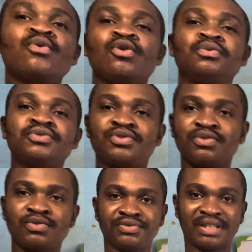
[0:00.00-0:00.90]
we go
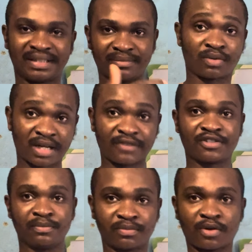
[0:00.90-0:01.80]
into the
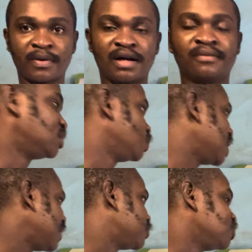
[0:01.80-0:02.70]
drafting proper, we
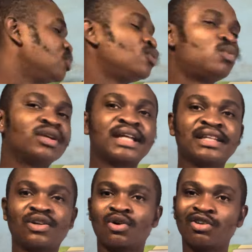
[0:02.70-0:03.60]
have to know what are
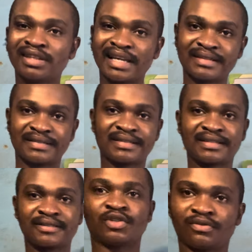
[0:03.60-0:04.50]
the
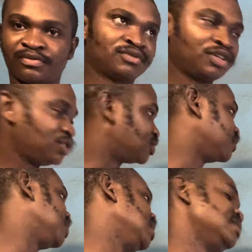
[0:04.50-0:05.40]
contents of each
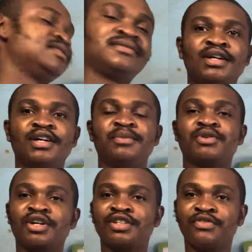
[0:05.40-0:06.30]
of these.
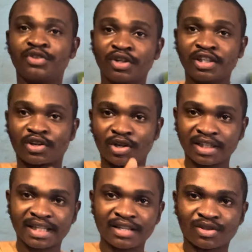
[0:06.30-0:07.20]
Because if you know the
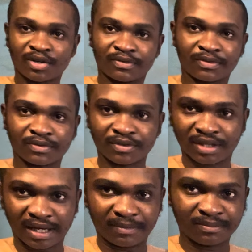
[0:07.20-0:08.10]
content of
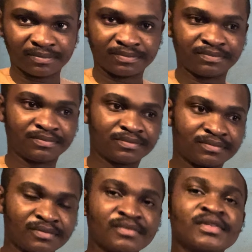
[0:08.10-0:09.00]
them,
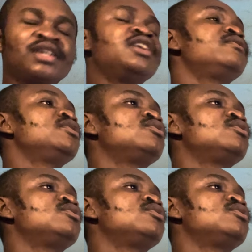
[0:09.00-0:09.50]
even